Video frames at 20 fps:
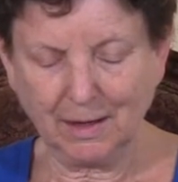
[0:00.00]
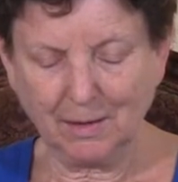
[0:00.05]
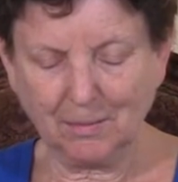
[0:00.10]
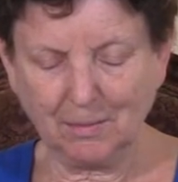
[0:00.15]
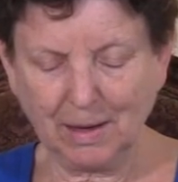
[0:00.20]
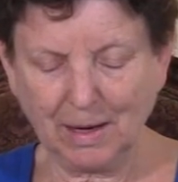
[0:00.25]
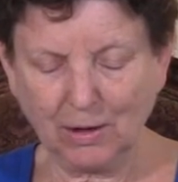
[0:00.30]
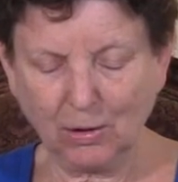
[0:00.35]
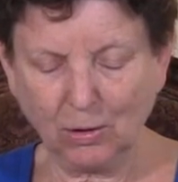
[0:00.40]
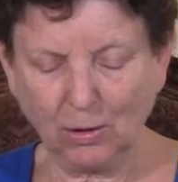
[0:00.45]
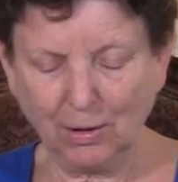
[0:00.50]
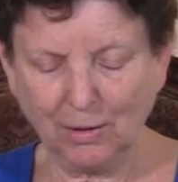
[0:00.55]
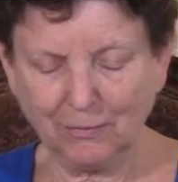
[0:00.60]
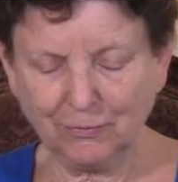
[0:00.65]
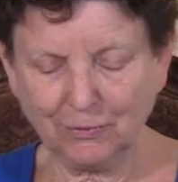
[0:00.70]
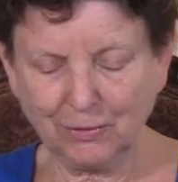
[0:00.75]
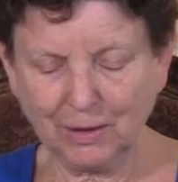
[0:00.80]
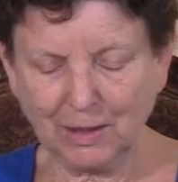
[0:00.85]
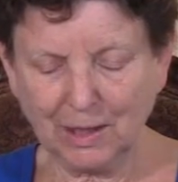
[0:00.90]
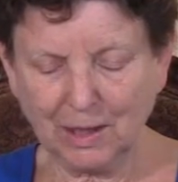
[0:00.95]
by
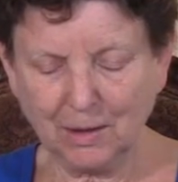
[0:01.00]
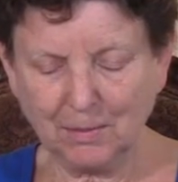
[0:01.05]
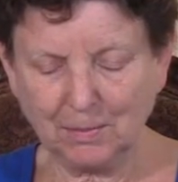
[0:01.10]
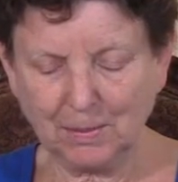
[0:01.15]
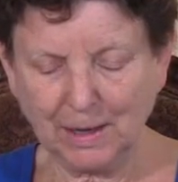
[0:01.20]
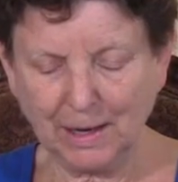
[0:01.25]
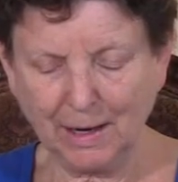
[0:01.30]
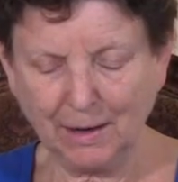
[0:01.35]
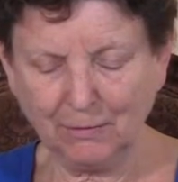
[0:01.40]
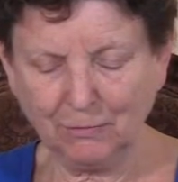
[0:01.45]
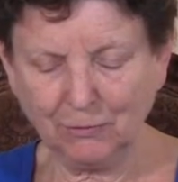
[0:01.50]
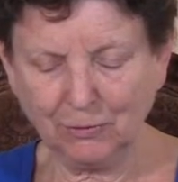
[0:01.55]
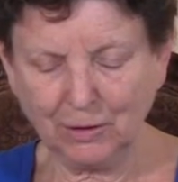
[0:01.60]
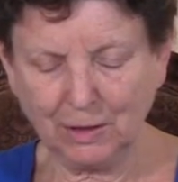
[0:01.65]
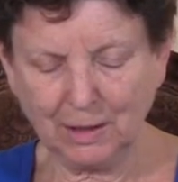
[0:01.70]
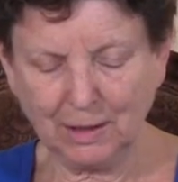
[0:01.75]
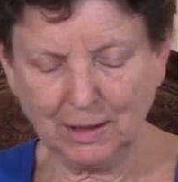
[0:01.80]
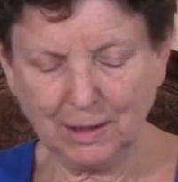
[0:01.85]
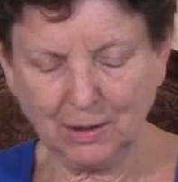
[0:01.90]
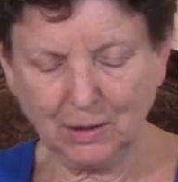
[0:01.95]
offering up every
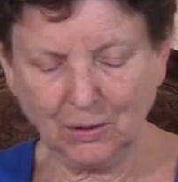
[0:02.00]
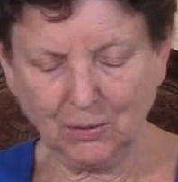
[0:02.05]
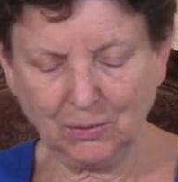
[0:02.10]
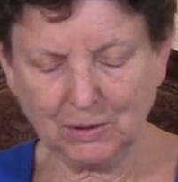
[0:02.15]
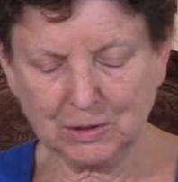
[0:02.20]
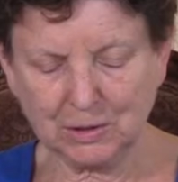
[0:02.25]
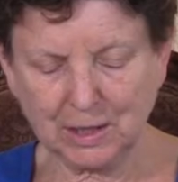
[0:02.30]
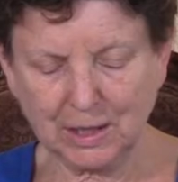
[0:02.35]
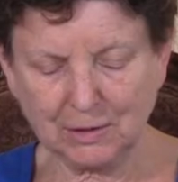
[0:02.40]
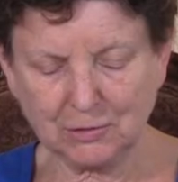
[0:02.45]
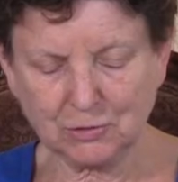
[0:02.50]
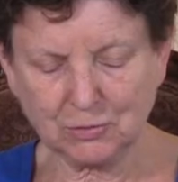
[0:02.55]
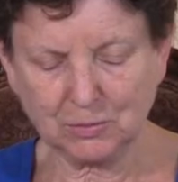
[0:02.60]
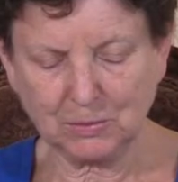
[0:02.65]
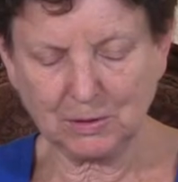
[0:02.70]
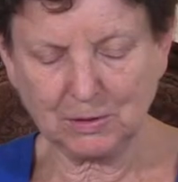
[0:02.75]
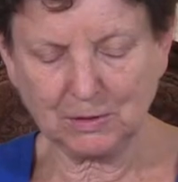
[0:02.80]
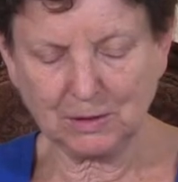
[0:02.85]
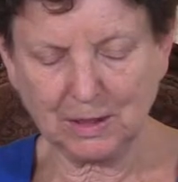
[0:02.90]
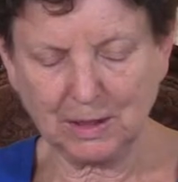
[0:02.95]
ego
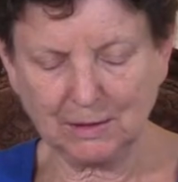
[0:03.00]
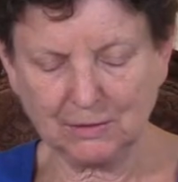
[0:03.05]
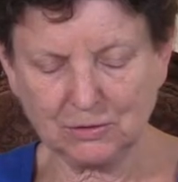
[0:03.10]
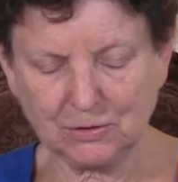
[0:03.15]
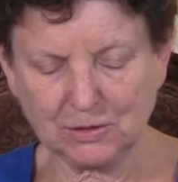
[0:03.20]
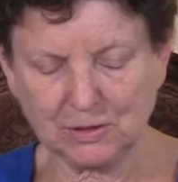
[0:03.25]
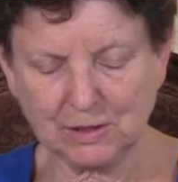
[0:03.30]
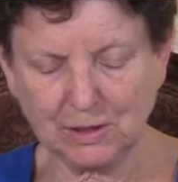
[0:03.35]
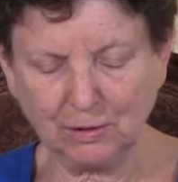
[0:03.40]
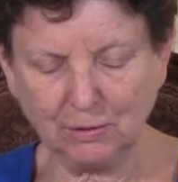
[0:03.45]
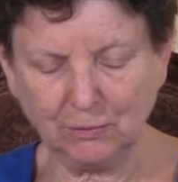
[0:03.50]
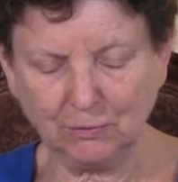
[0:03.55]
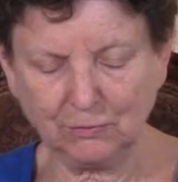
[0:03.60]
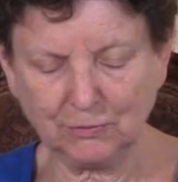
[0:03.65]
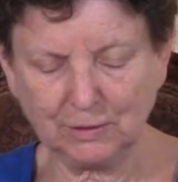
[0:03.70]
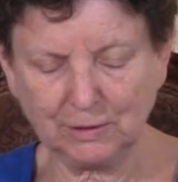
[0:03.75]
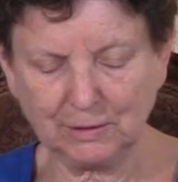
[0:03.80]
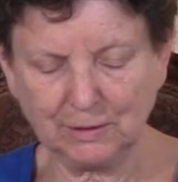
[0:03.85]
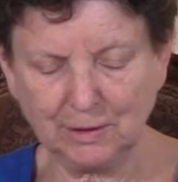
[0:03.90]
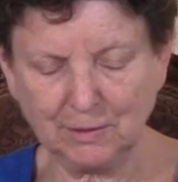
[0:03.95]
attachment and
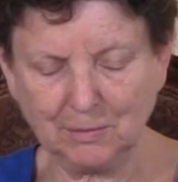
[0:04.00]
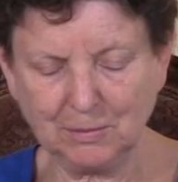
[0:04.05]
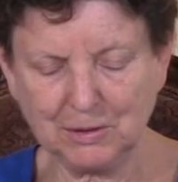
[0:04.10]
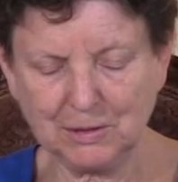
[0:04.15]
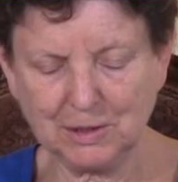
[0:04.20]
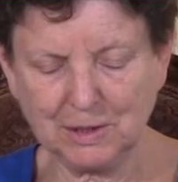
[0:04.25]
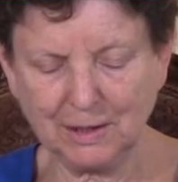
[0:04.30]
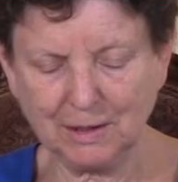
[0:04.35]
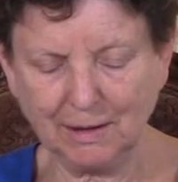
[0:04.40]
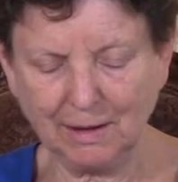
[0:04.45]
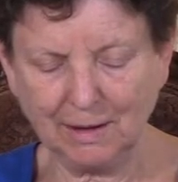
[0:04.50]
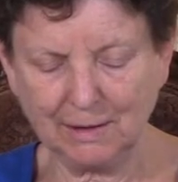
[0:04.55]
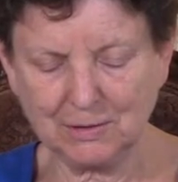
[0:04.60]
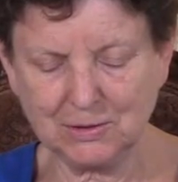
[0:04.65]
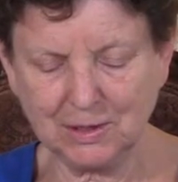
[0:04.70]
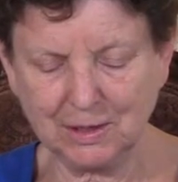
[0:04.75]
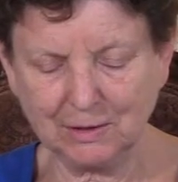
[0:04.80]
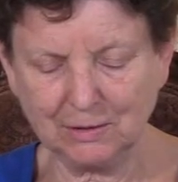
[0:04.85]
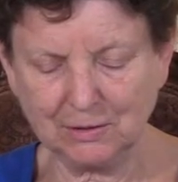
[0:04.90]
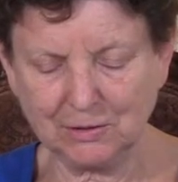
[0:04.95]
self-limiting
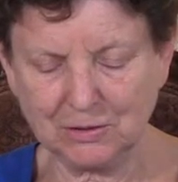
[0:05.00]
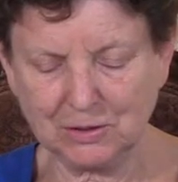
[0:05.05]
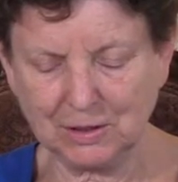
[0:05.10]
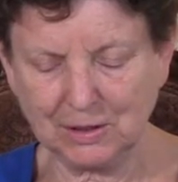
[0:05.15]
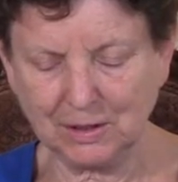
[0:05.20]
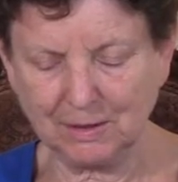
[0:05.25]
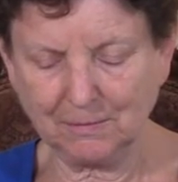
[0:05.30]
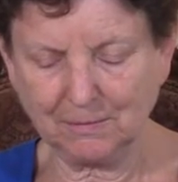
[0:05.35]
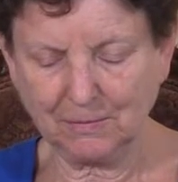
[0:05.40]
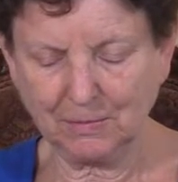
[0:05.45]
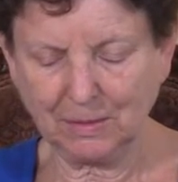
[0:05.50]
identity